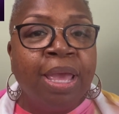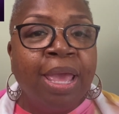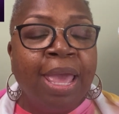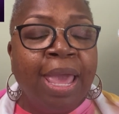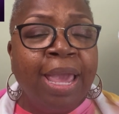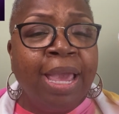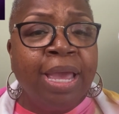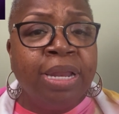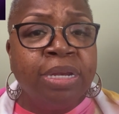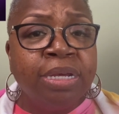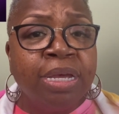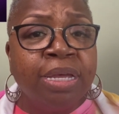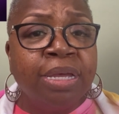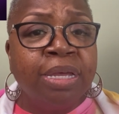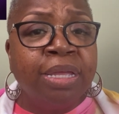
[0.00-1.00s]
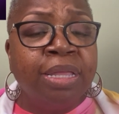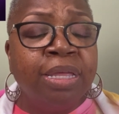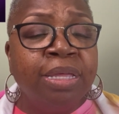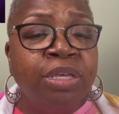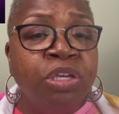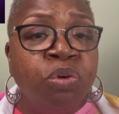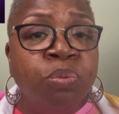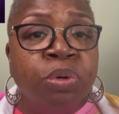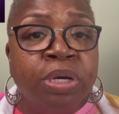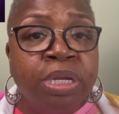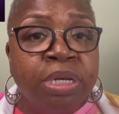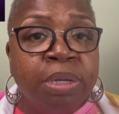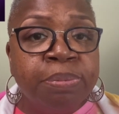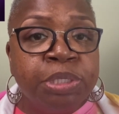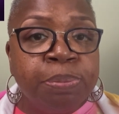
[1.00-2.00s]
And you will
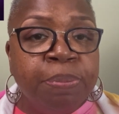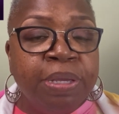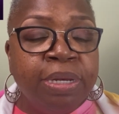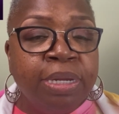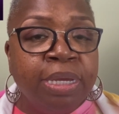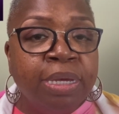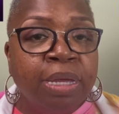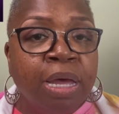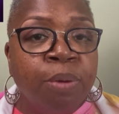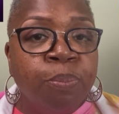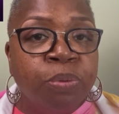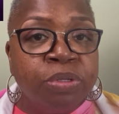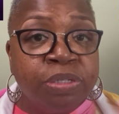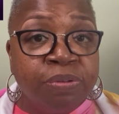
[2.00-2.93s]
end up spending upwards